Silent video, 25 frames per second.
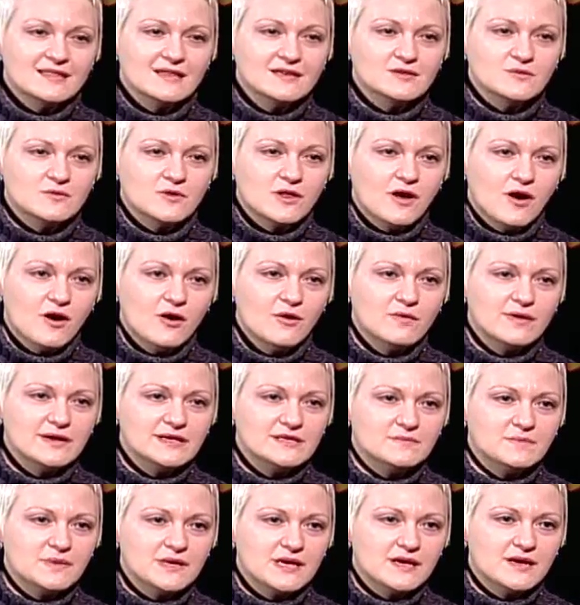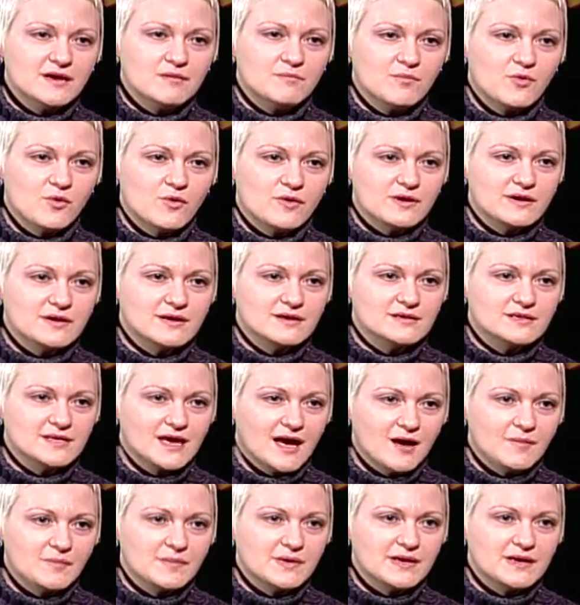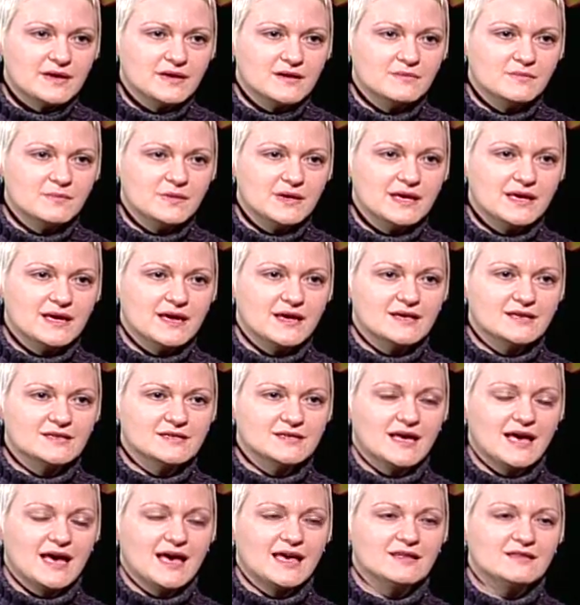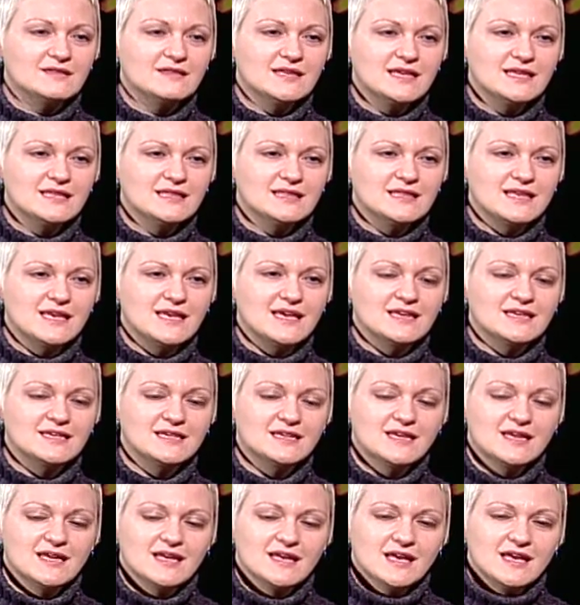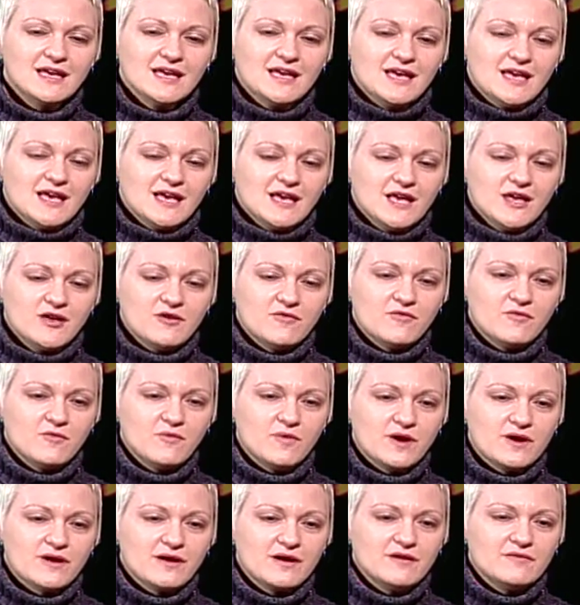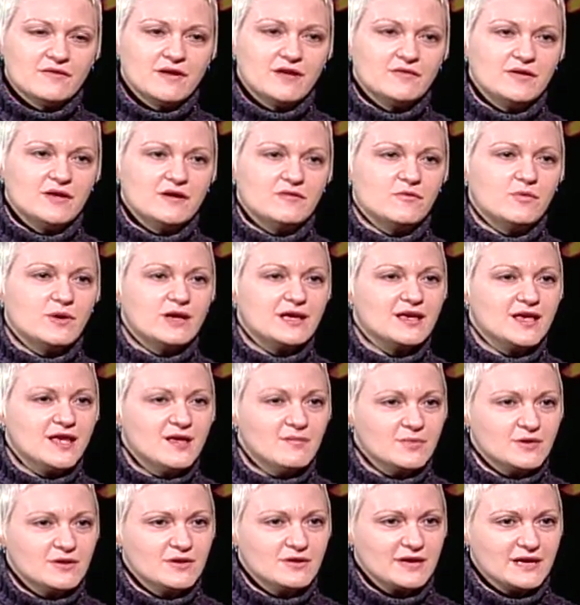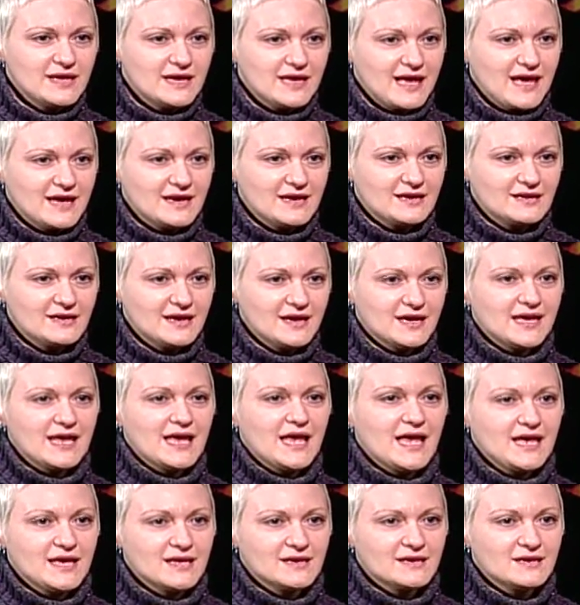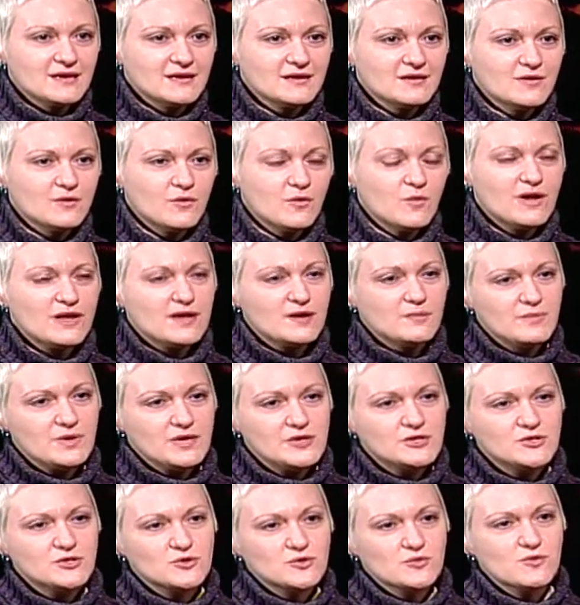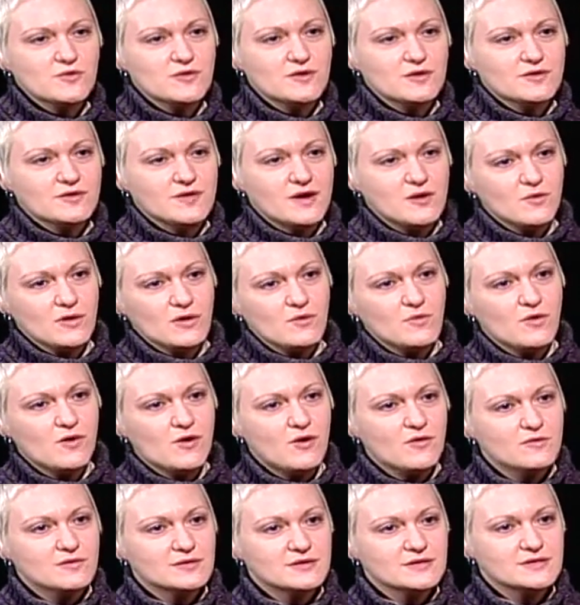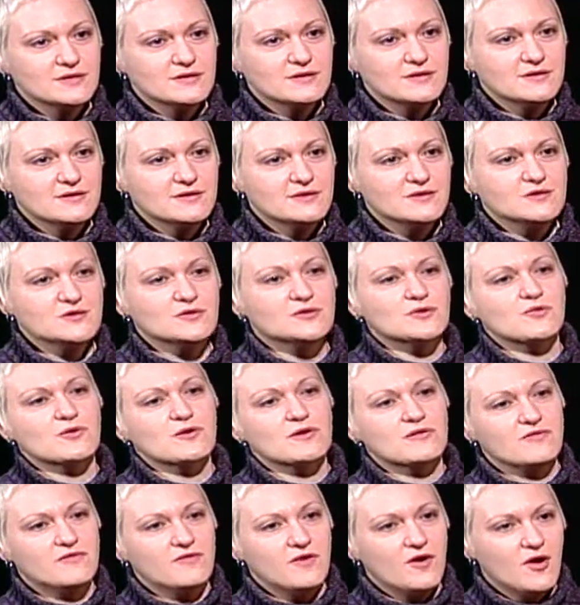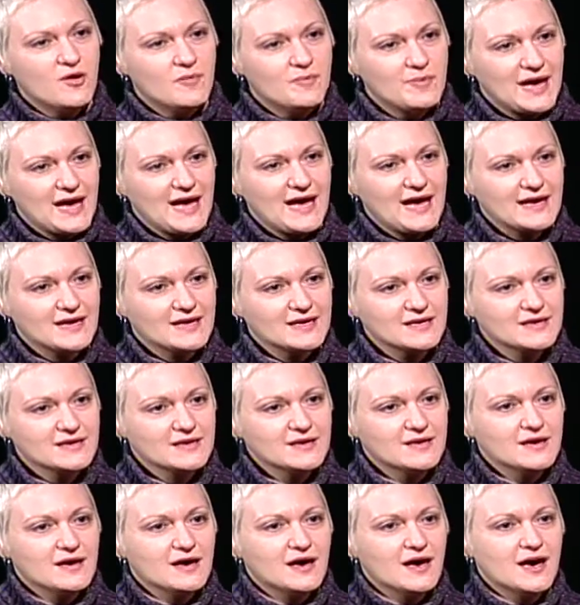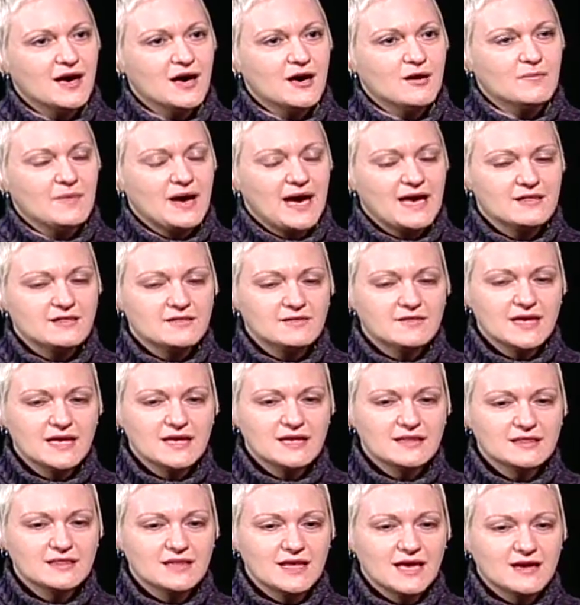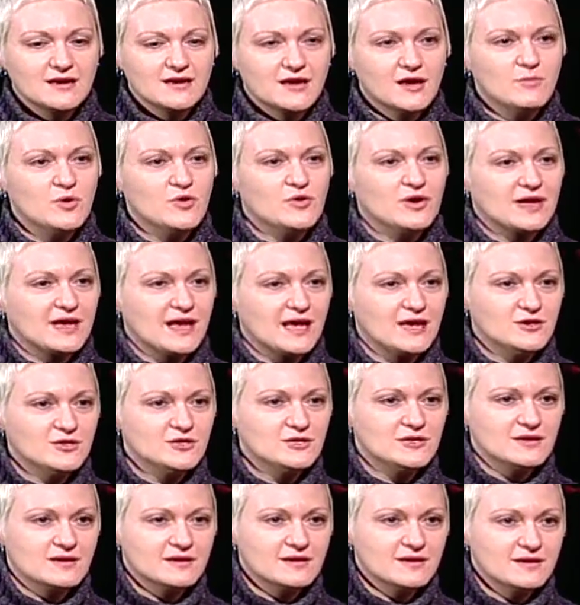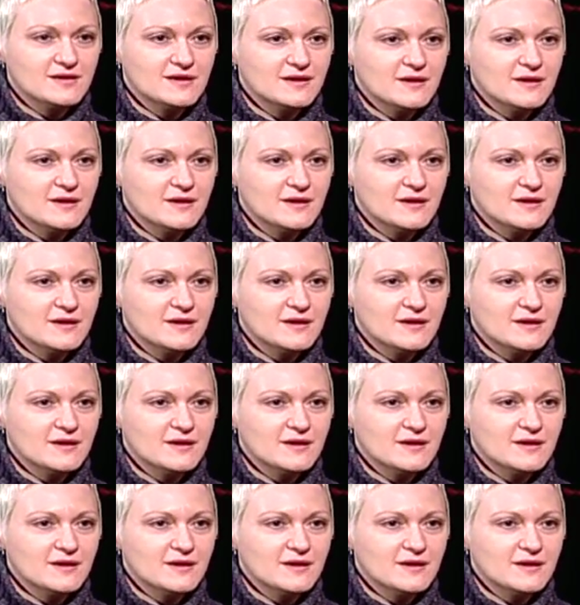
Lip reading: this will always be an important topic because I think that if we keep looking at it again, we can be sure that we won't sort of fall back. I think that communication